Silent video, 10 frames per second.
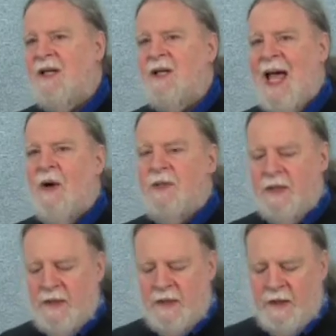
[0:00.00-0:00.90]
loud
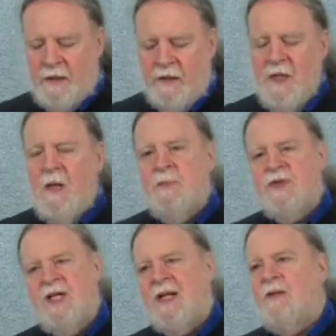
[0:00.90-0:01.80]
and clear
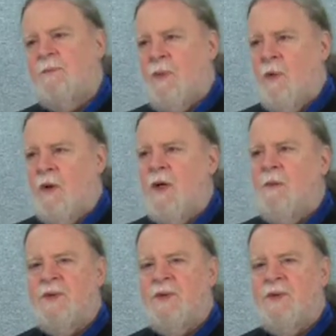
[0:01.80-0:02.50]
protect the poor,